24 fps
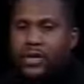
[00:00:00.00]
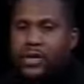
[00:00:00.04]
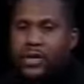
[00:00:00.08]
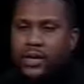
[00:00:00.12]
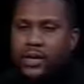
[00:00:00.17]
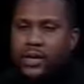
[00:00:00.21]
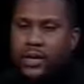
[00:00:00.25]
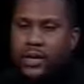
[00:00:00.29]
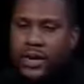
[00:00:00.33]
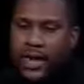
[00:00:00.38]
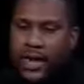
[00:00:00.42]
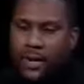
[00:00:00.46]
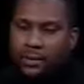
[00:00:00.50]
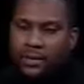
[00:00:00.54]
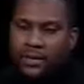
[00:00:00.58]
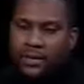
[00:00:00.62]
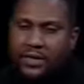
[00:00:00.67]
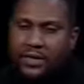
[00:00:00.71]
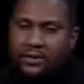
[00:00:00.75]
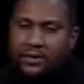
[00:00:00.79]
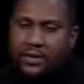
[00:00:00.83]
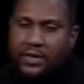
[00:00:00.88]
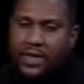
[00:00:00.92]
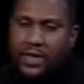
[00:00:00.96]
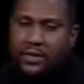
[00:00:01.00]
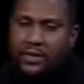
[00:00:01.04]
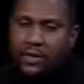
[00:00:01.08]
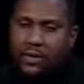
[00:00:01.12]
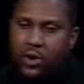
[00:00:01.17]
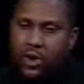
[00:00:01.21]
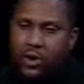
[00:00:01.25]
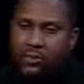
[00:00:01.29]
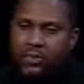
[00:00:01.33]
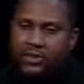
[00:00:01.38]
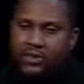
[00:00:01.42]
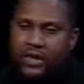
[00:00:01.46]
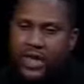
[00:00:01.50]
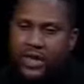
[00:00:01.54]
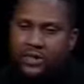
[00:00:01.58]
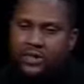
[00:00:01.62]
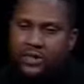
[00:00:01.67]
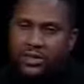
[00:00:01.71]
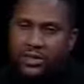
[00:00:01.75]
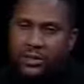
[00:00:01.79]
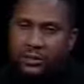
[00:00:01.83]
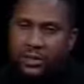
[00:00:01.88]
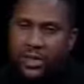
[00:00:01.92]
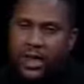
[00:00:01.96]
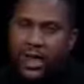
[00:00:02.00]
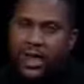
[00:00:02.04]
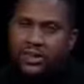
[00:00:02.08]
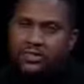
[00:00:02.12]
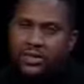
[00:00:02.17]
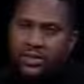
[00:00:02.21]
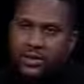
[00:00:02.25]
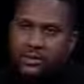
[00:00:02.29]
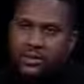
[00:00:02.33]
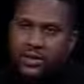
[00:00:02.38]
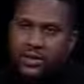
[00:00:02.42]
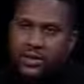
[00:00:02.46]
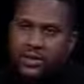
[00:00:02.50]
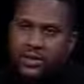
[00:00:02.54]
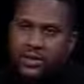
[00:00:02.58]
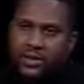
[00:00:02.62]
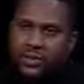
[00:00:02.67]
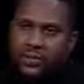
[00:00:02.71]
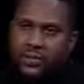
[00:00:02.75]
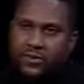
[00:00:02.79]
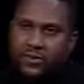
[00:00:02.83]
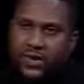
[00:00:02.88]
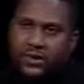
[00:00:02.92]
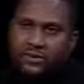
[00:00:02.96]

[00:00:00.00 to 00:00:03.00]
Uh, and I believe, again, that all of us has the capacity to make a difference.